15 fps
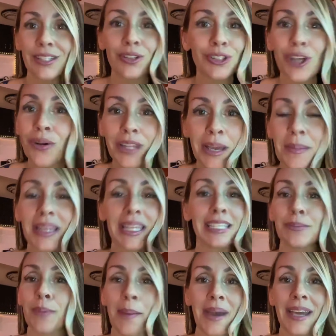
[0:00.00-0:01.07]
They're so
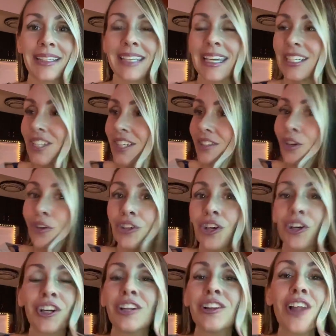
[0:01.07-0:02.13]
limitless, my meditations. You're
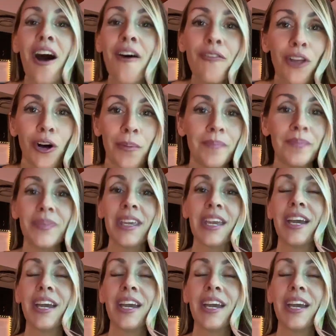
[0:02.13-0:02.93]
going to love them.